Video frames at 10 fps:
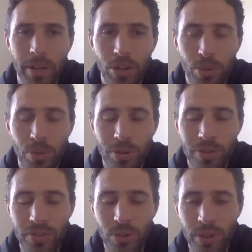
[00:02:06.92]
at Newport
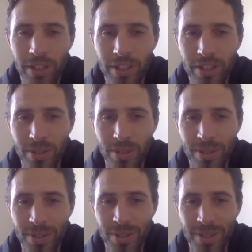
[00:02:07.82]
for 4 years, so it's
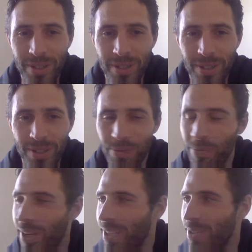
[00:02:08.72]
not too
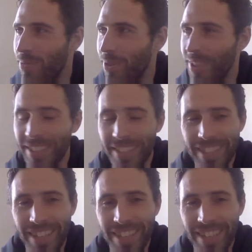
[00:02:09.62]
bad, to be honest.